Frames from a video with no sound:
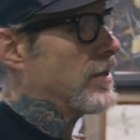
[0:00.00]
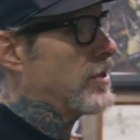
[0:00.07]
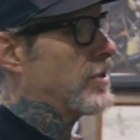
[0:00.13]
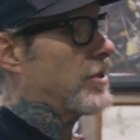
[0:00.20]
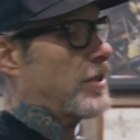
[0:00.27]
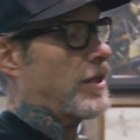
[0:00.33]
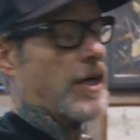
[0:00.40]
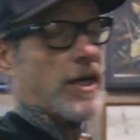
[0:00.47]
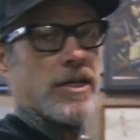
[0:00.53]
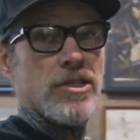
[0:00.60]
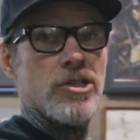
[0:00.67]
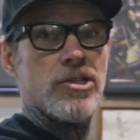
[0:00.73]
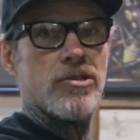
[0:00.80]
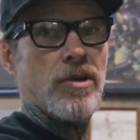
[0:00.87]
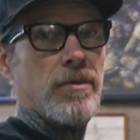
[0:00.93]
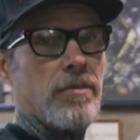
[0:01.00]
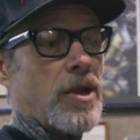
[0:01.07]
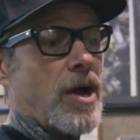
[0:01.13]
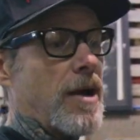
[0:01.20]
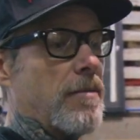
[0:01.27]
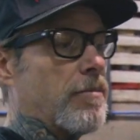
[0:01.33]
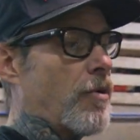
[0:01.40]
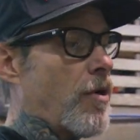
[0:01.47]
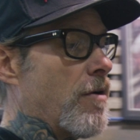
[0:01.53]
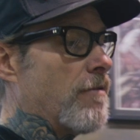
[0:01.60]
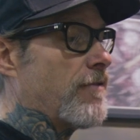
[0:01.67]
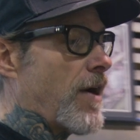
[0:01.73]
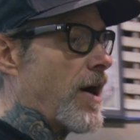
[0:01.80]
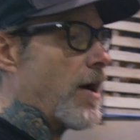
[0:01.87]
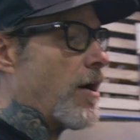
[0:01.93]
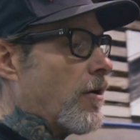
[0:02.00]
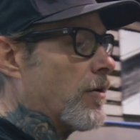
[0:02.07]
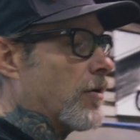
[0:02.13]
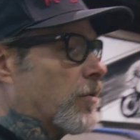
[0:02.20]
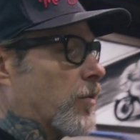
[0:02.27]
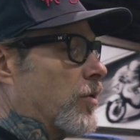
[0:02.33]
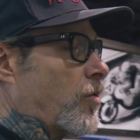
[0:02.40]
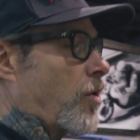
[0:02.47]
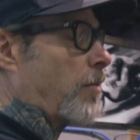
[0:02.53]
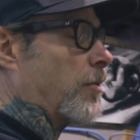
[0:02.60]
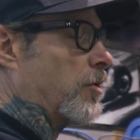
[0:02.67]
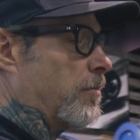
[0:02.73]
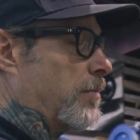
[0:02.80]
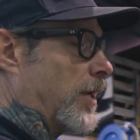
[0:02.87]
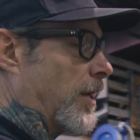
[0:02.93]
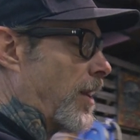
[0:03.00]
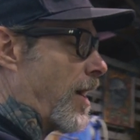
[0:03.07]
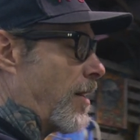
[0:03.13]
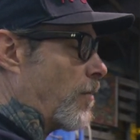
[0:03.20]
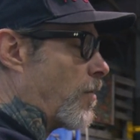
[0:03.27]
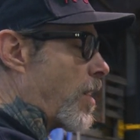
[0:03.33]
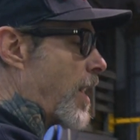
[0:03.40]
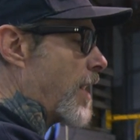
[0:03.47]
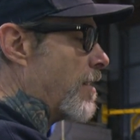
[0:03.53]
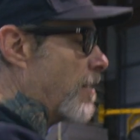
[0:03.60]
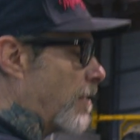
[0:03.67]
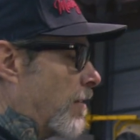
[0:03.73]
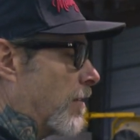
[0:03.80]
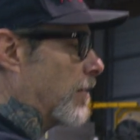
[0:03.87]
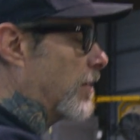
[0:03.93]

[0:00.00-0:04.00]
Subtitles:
slick and streamlined profile, where normally it would be a lot wider.